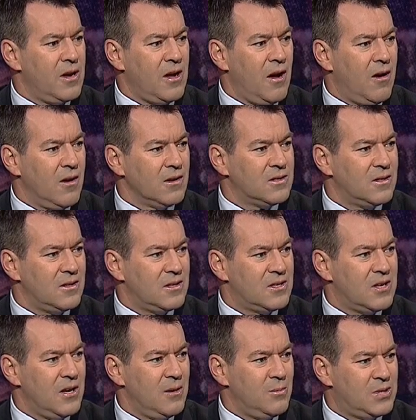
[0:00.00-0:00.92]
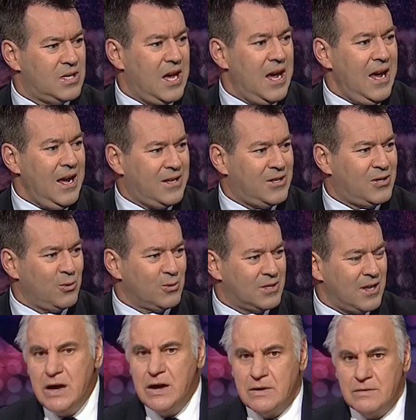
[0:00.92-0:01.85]
goals that the team's kicked or
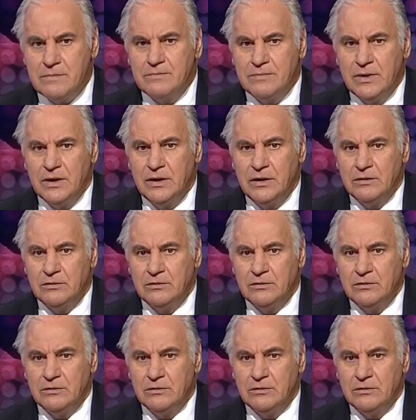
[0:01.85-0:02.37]
something like that.